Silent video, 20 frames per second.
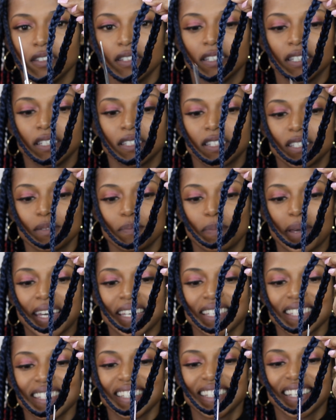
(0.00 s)
It's
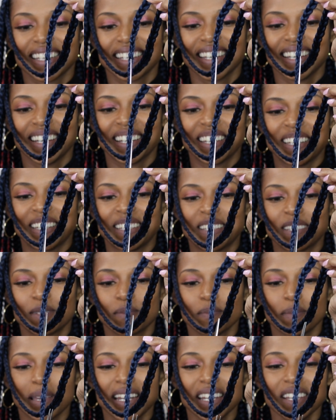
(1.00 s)
best to cut as
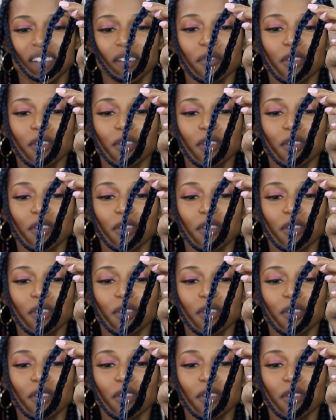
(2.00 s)
many of